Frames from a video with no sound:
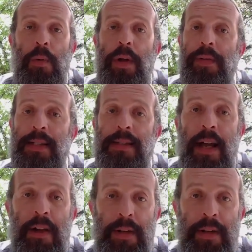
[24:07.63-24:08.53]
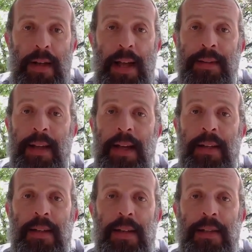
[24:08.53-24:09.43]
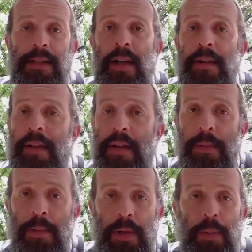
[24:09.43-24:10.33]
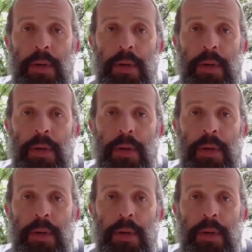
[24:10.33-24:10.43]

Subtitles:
We have a siren at night, a siren in the morning,